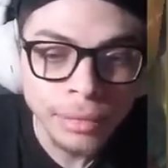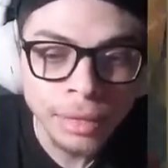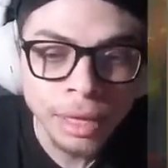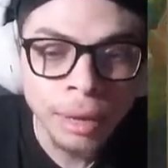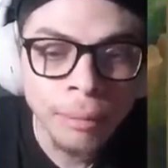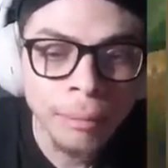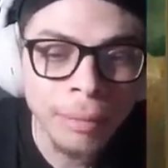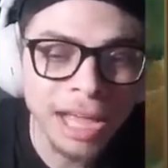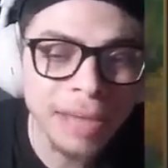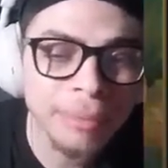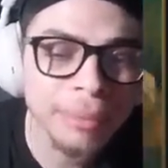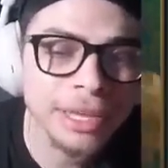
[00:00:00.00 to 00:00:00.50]

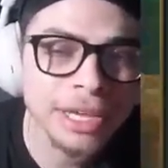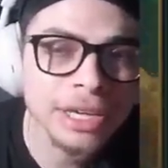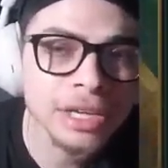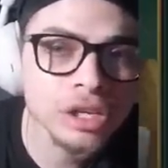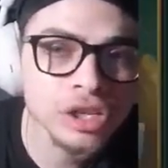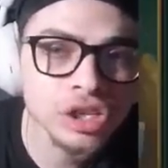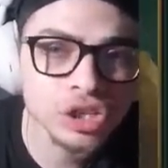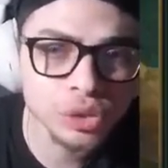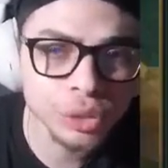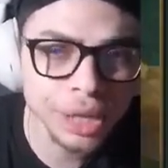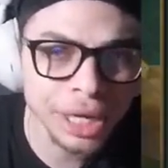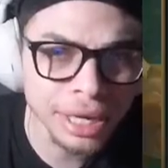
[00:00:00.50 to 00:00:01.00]
My biggest
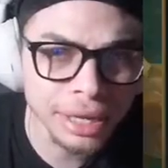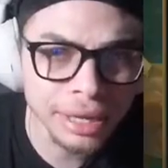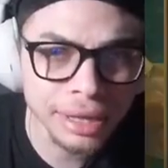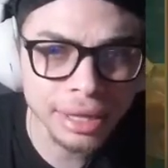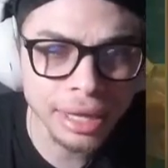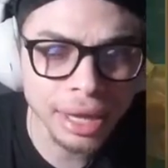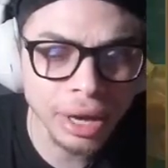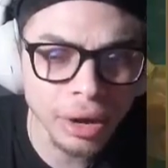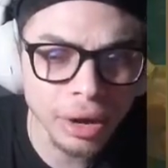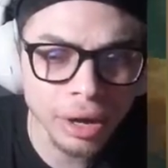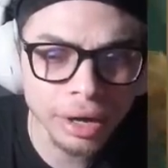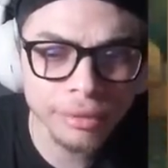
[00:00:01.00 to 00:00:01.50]
strength
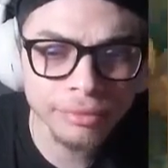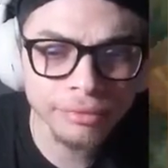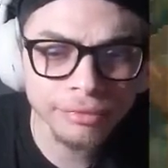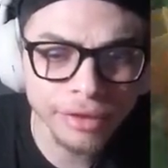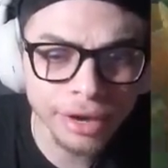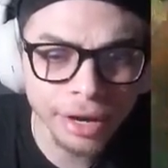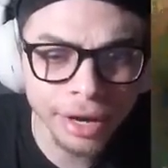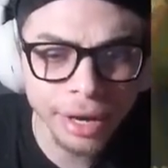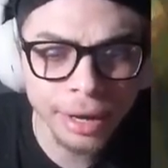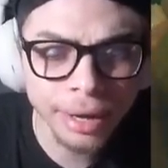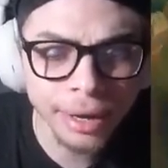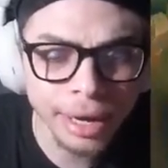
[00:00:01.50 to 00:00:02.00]
on
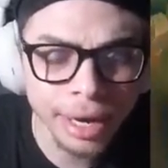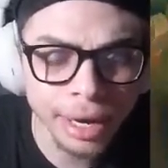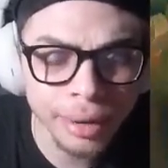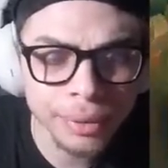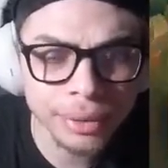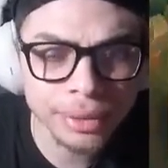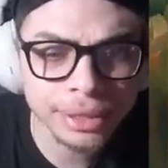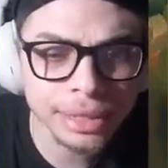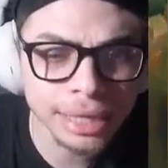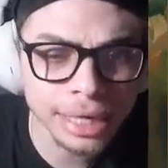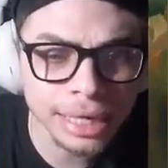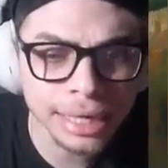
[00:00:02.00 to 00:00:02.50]
Vi, I would
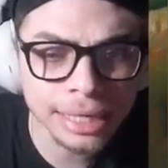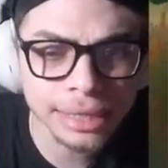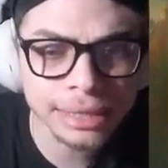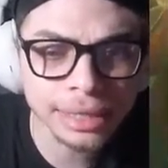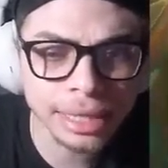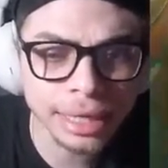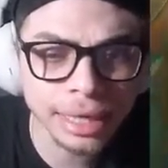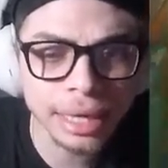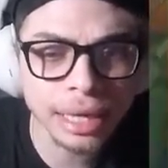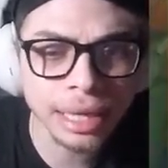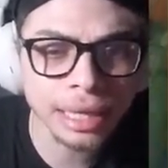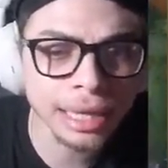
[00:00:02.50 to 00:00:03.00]
say, is
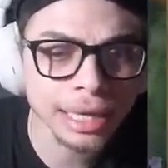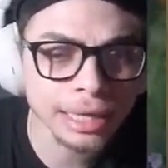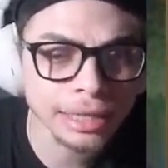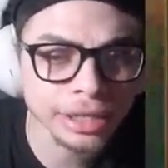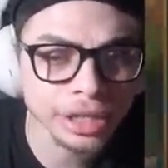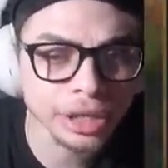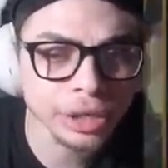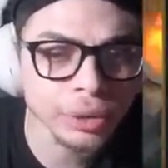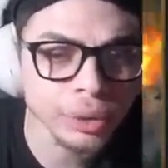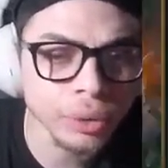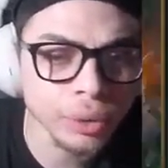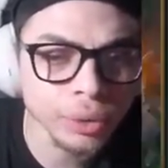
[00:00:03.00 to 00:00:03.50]
like
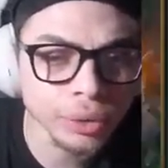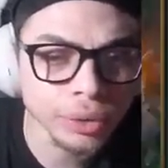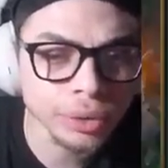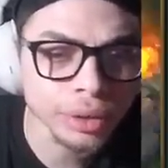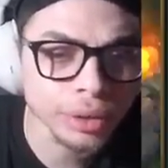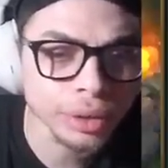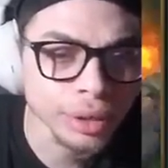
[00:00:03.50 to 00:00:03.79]
collecting gold.